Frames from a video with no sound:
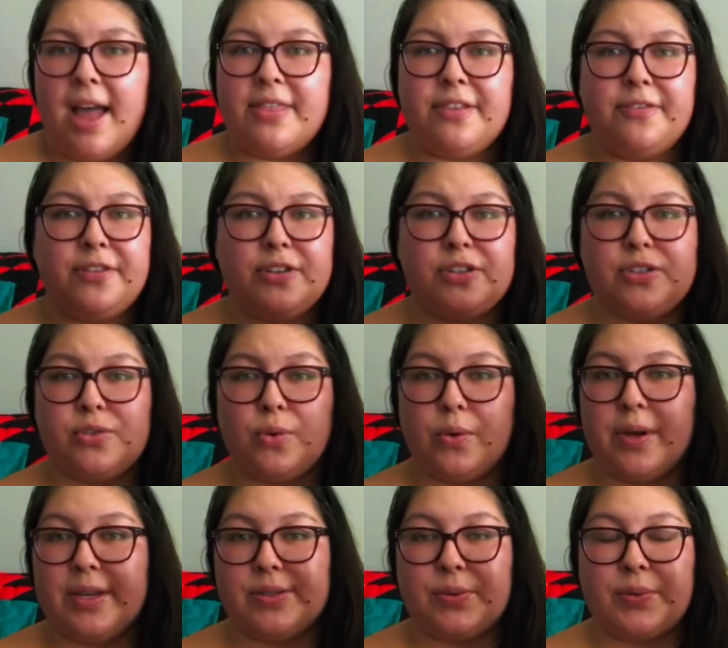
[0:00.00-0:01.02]
And the first
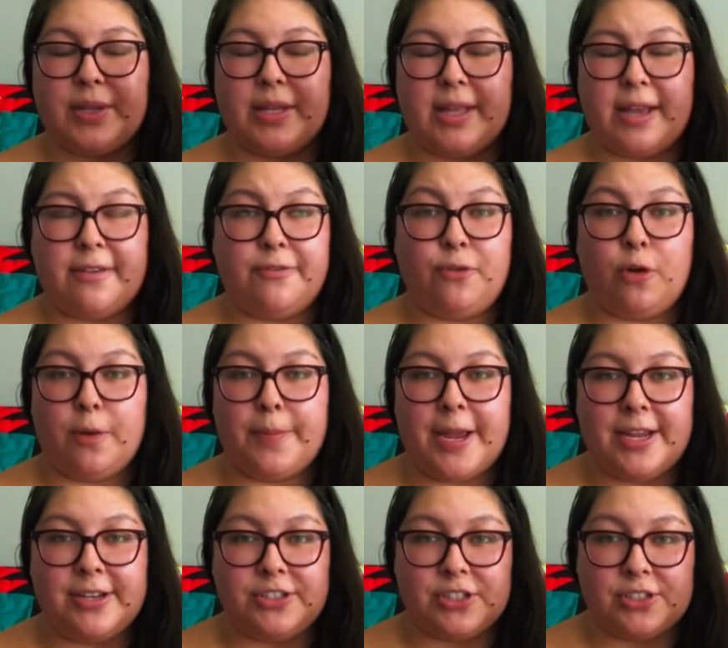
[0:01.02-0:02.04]
story is only like 4
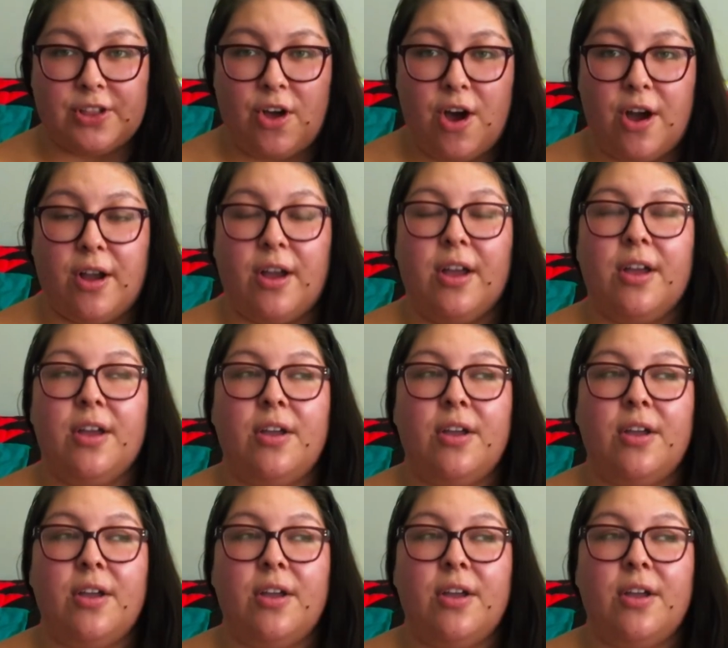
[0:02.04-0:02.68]
pages long.